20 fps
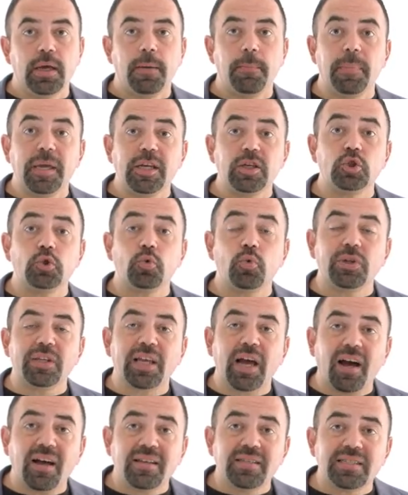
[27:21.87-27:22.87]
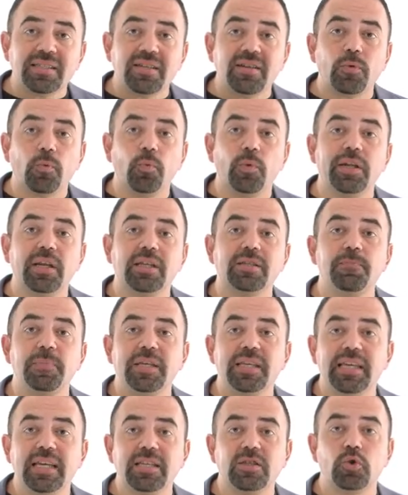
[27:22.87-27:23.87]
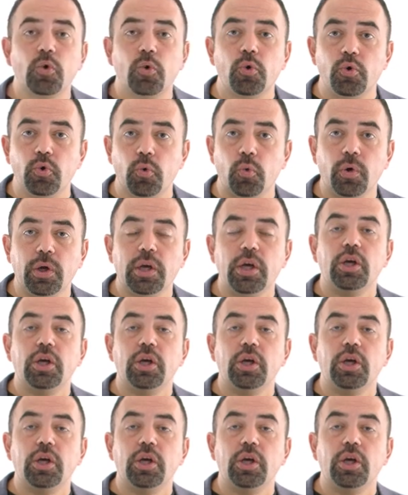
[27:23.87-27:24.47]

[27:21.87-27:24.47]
Make sure the answer will not be yes or no.